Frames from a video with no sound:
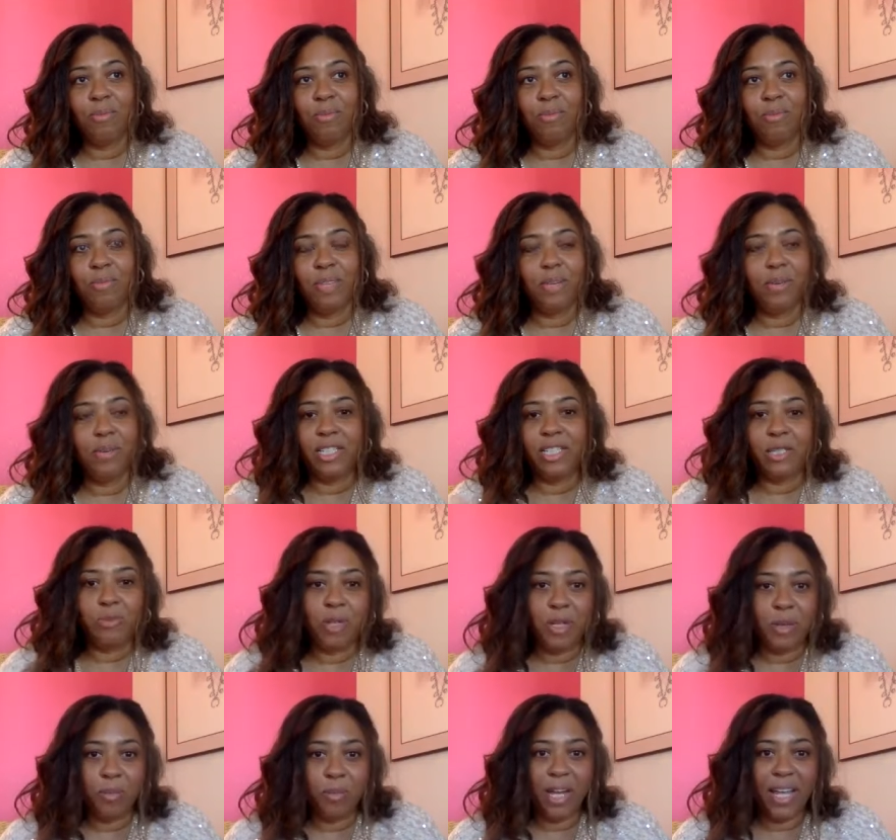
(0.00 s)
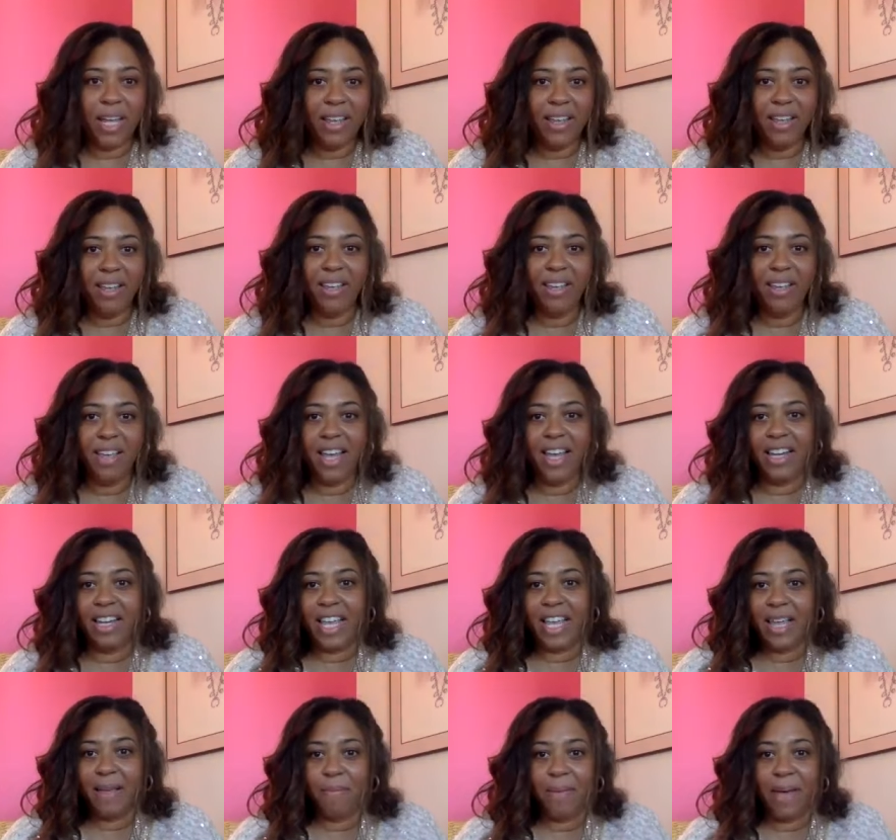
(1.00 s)
they were on spring break and
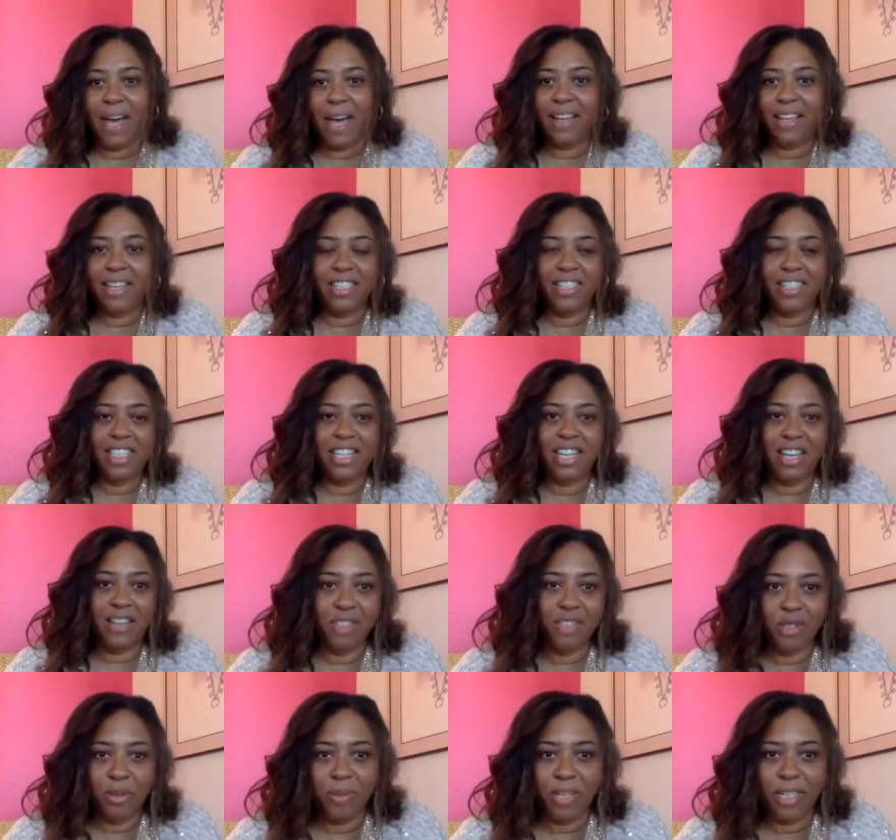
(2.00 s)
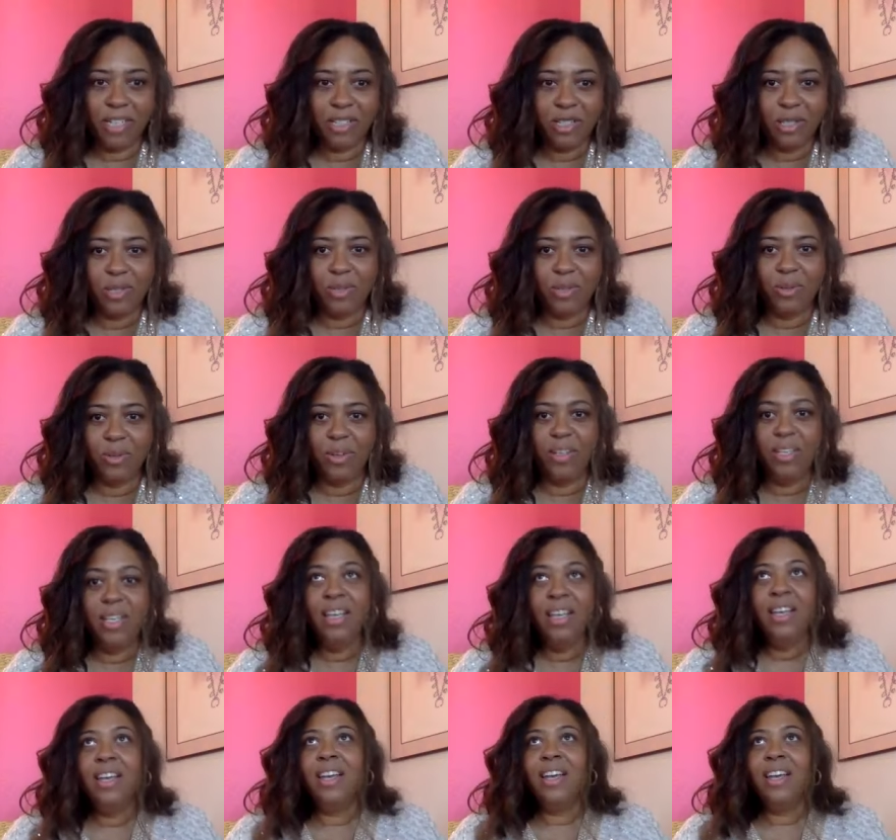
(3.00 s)
came back and didn't have to go back to school,
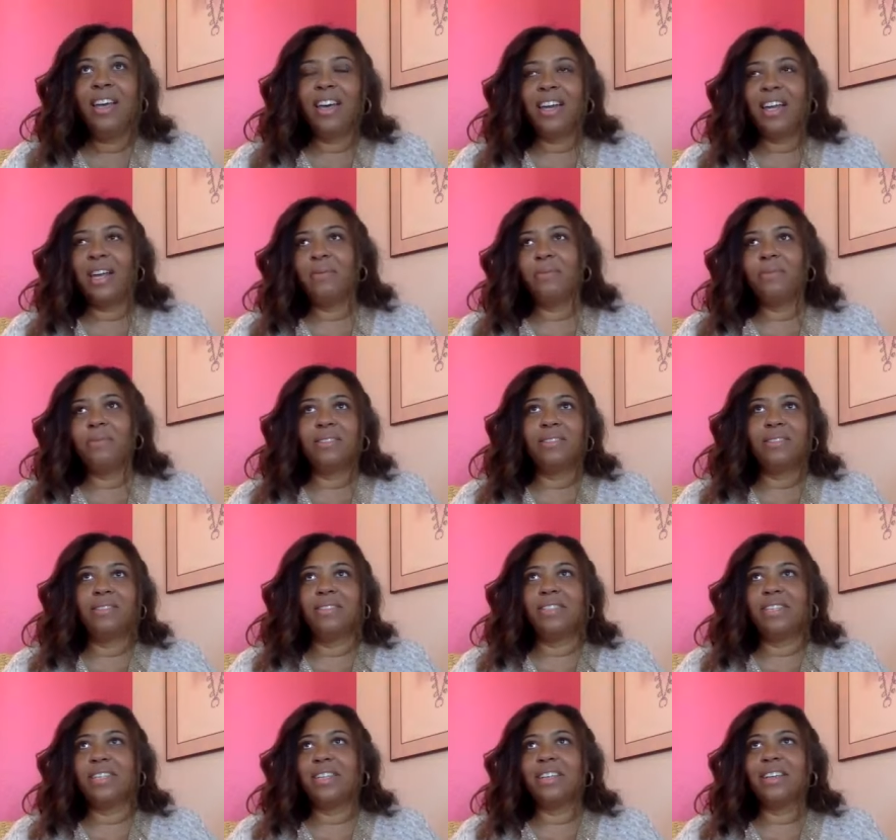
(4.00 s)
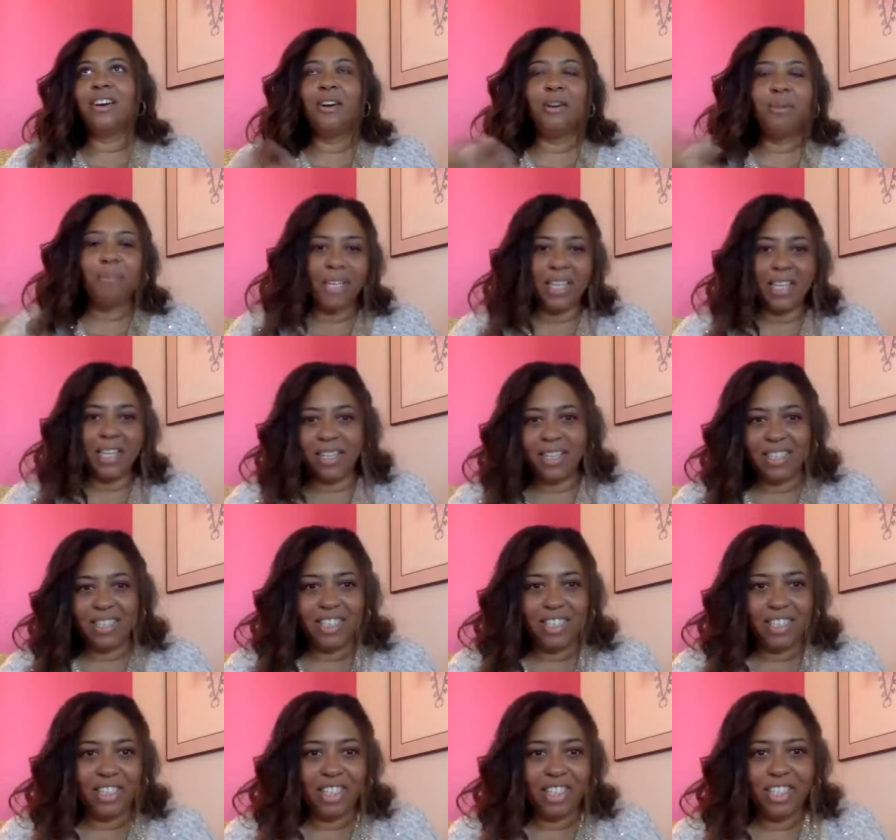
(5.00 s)
and I was like, oh my goodness,
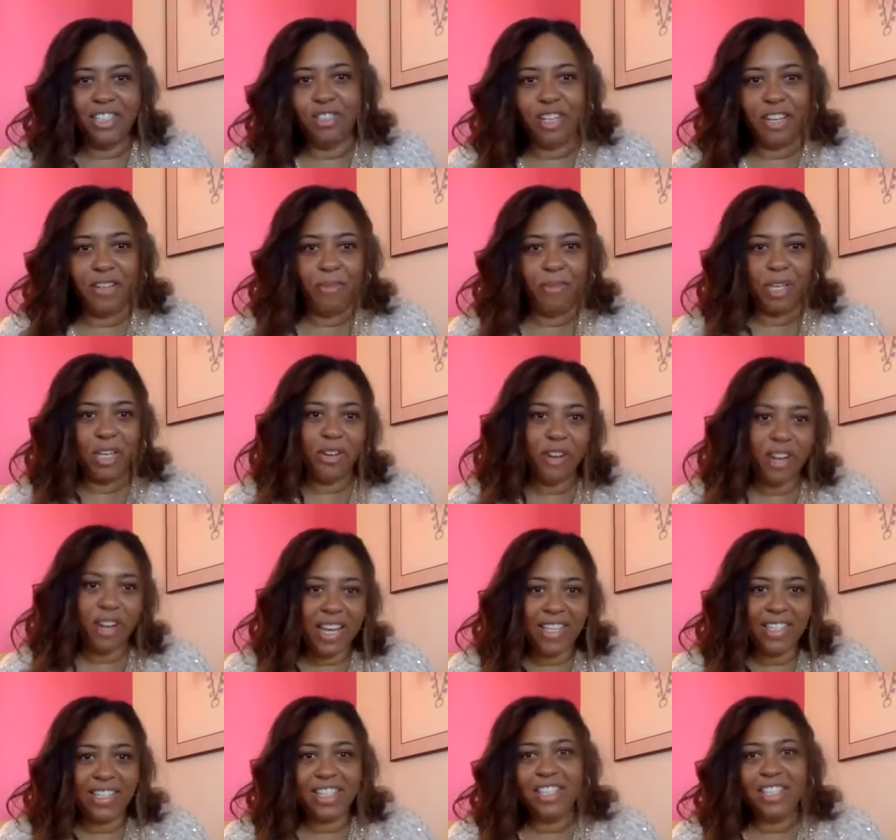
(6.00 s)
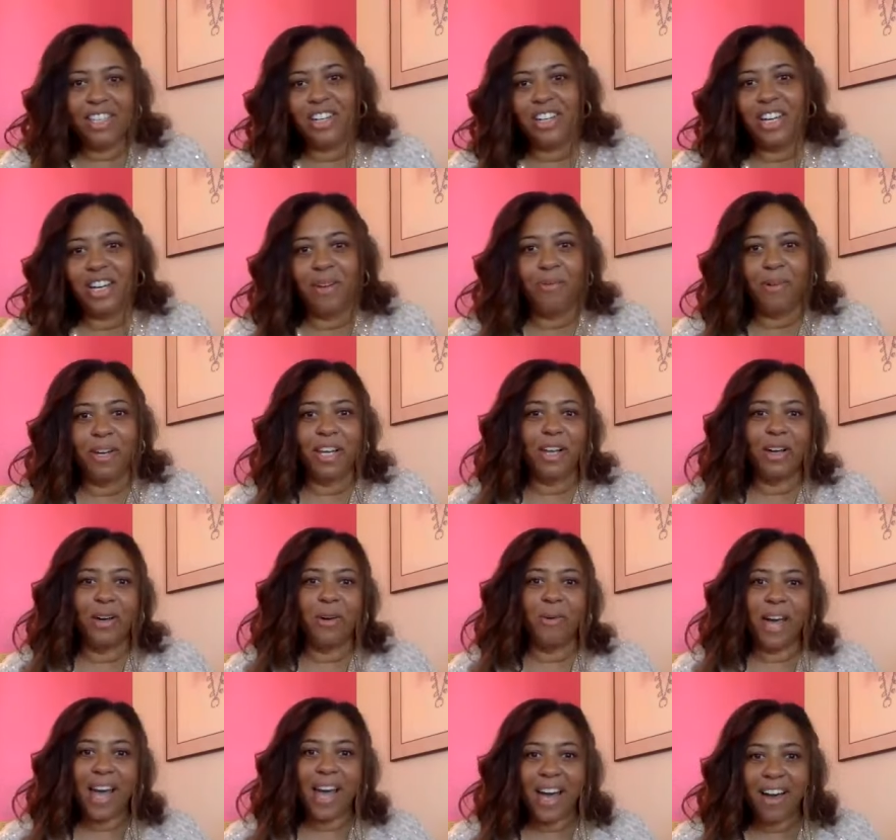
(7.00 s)
they're going to drive me crazy. They're going to want to
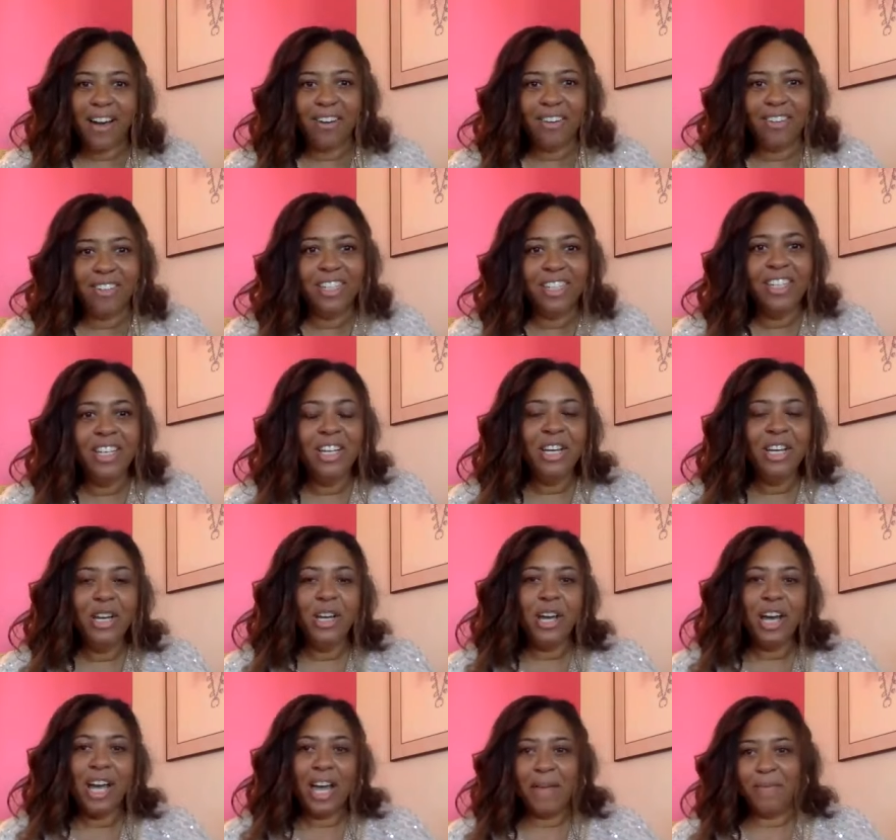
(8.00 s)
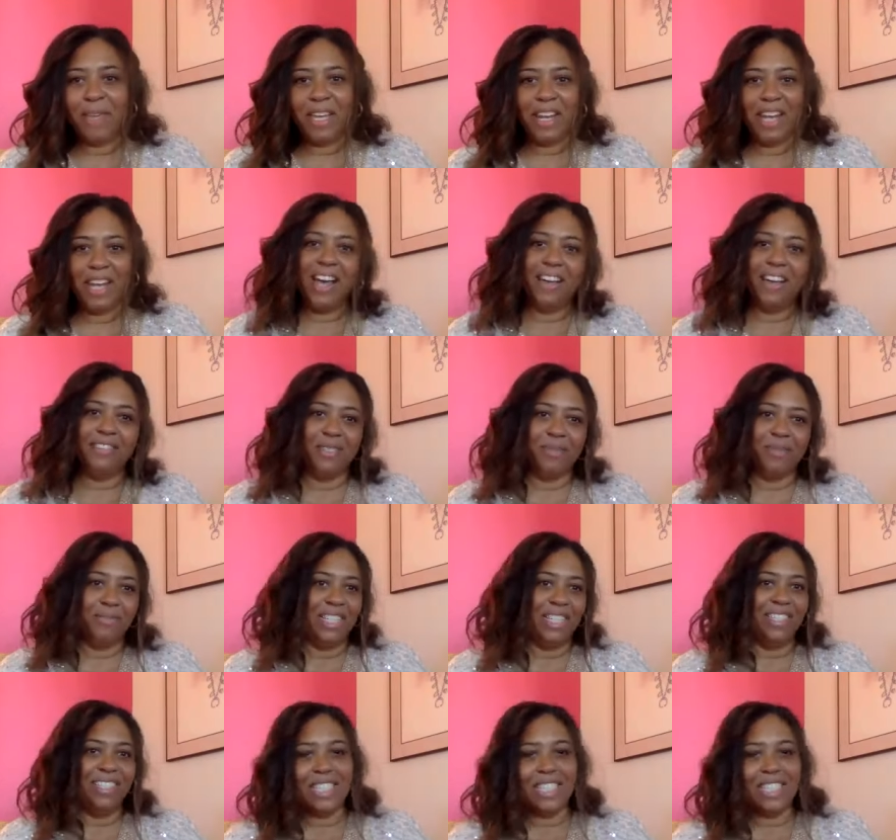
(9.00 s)
go out. I'm going to have to
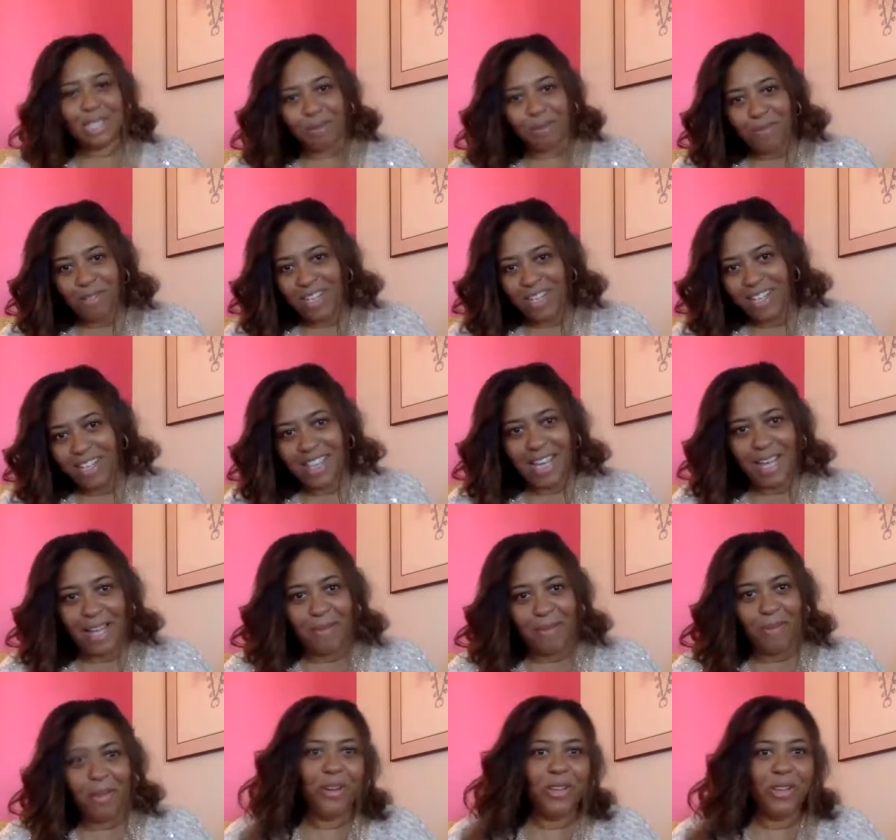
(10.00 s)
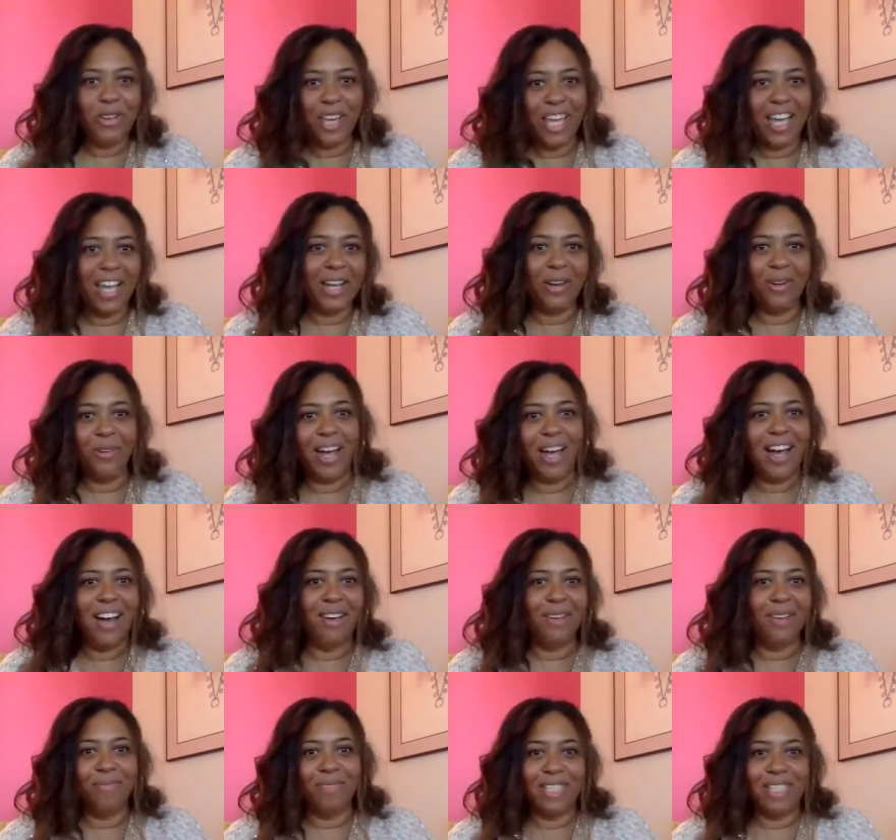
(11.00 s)
be disciplining them. No, you can't go
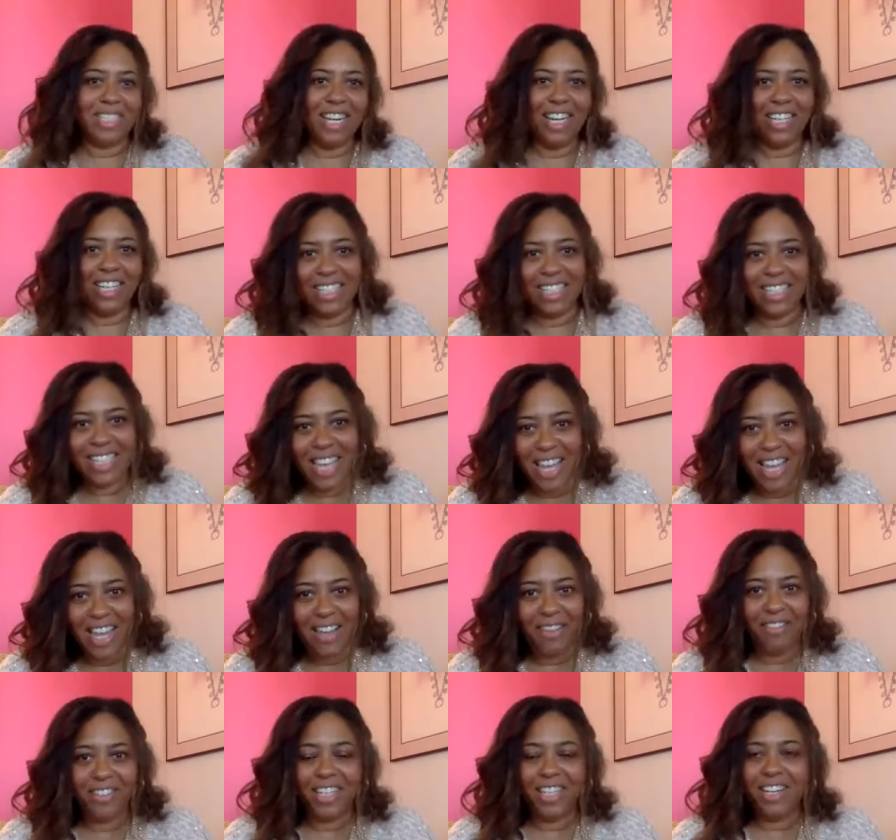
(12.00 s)
out. It's not safe.